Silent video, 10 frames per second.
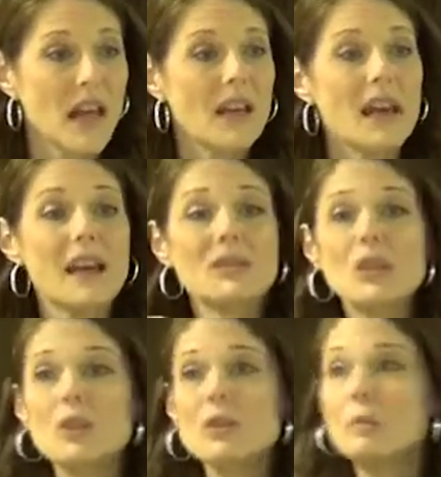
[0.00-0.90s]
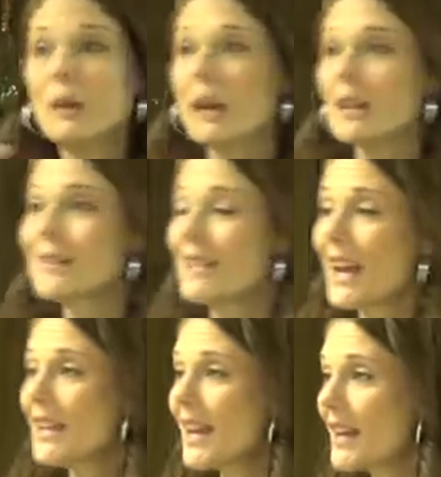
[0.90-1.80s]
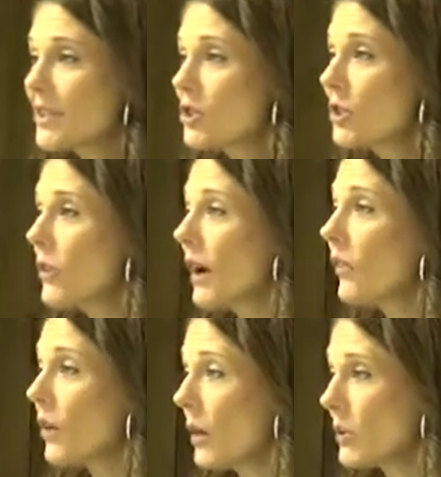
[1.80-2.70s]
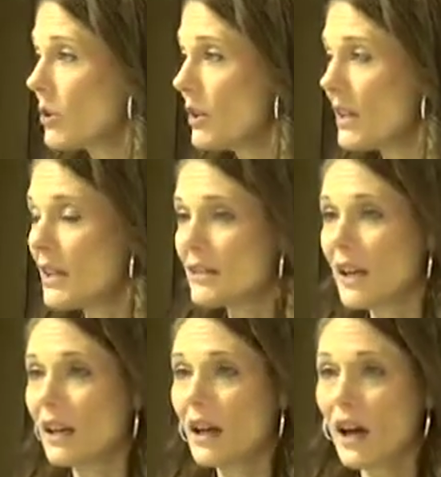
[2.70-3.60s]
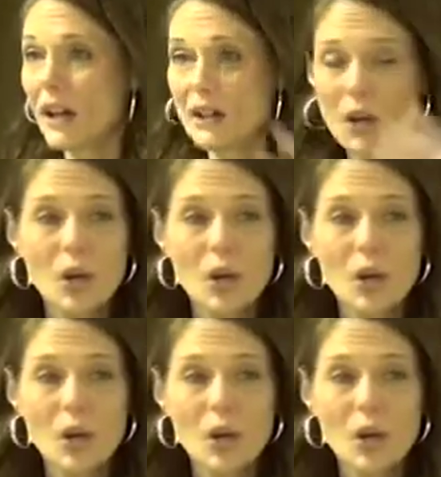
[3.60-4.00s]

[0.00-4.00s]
and as you begin to say yes to other opportunities that God